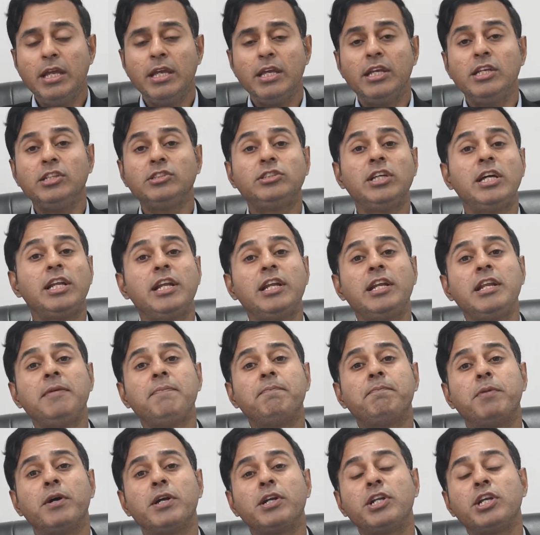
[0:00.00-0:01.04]
Is there any
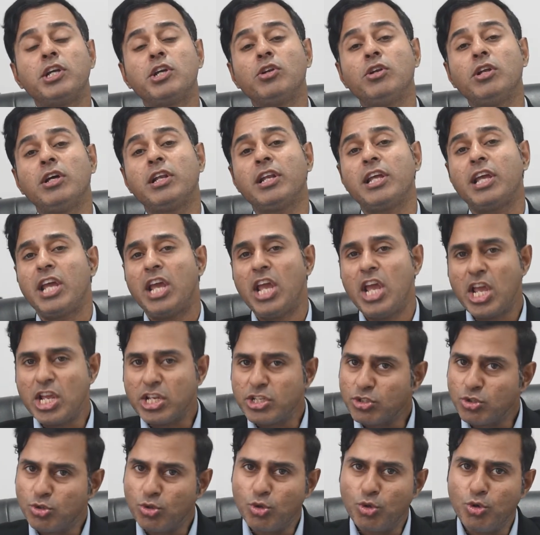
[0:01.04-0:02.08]
particular
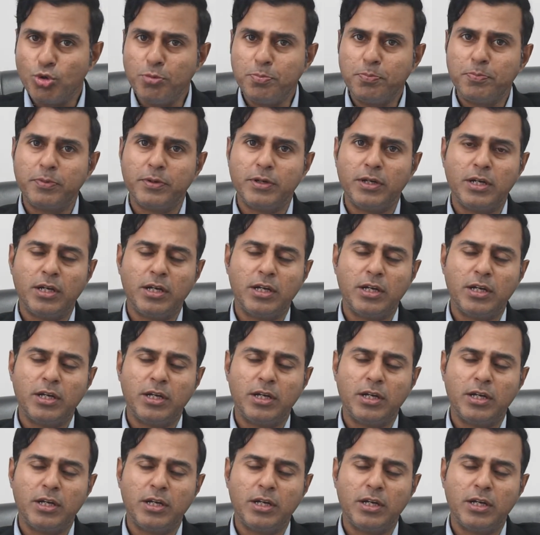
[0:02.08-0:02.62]
age group